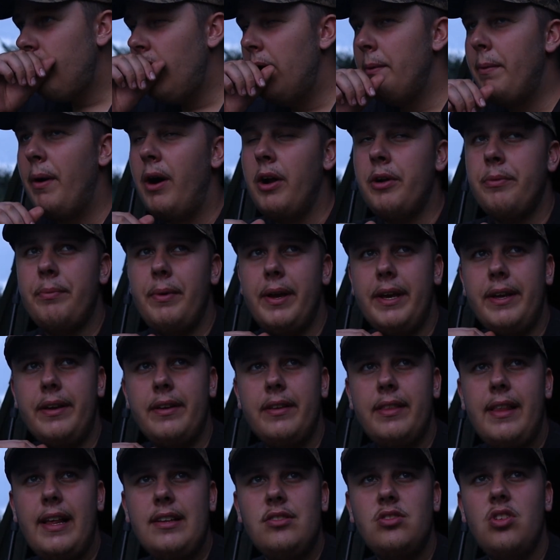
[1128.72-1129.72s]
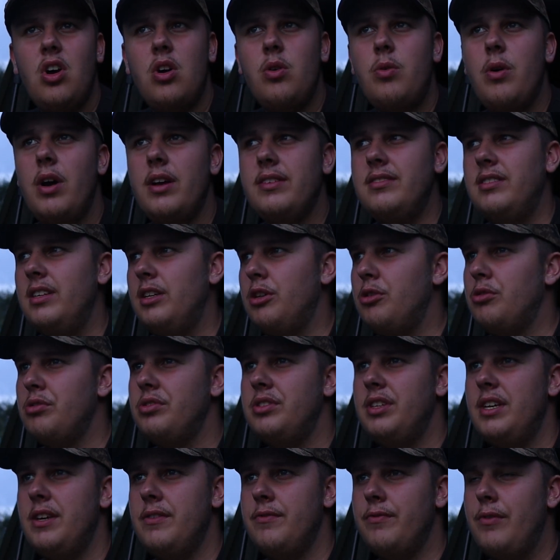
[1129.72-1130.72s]
pardon me, there's no
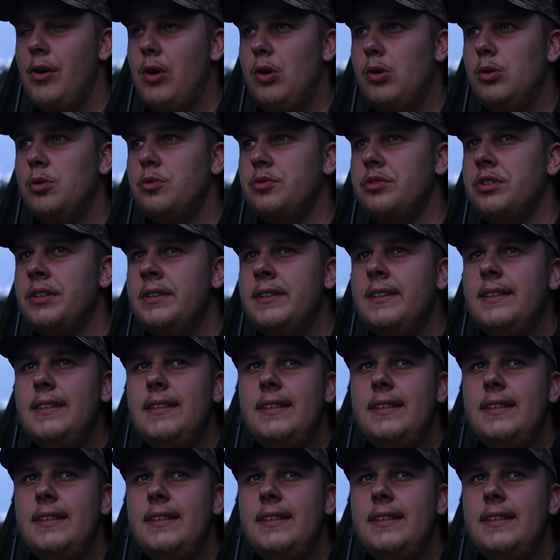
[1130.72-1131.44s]
secrecy involved.